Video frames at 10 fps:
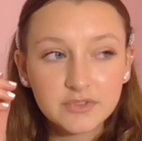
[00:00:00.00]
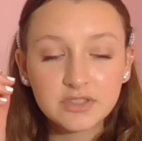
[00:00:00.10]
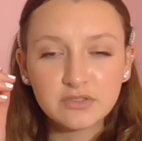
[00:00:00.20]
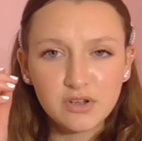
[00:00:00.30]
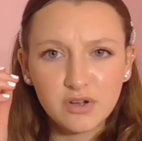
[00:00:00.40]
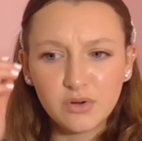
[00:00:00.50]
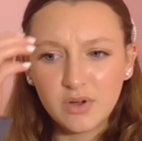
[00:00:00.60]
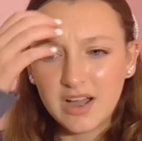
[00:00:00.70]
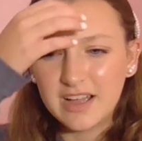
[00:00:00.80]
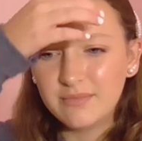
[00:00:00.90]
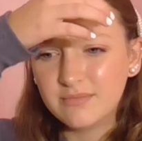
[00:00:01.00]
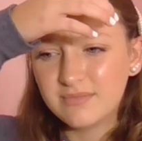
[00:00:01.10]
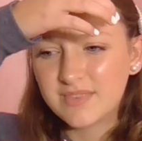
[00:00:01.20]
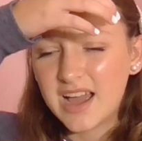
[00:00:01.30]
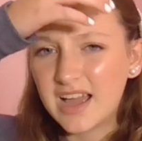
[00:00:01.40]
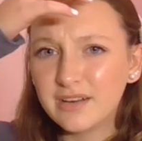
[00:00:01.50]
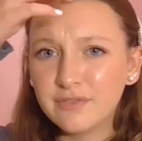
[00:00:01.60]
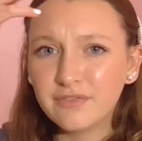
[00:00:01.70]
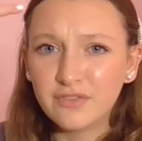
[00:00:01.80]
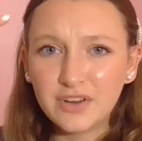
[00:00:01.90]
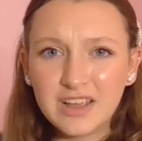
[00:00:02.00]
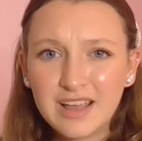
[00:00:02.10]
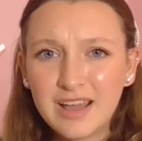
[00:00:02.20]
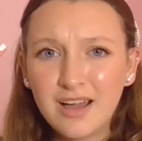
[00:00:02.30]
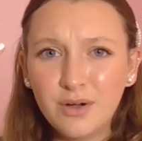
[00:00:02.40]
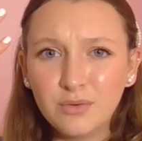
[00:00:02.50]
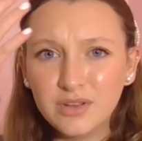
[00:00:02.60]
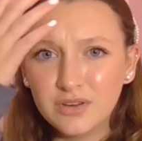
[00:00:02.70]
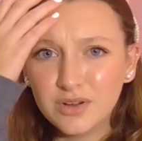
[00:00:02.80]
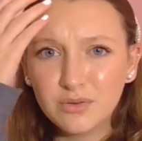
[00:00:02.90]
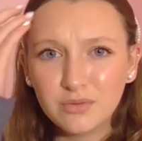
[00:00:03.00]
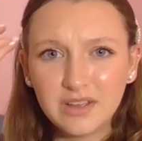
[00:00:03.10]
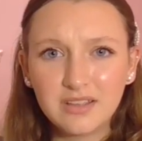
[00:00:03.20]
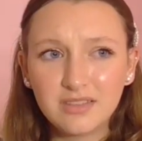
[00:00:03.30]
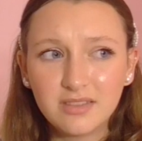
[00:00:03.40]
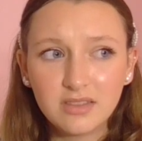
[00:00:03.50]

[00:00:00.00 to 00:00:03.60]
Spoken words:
So I'm kind of freaking out, you know, like,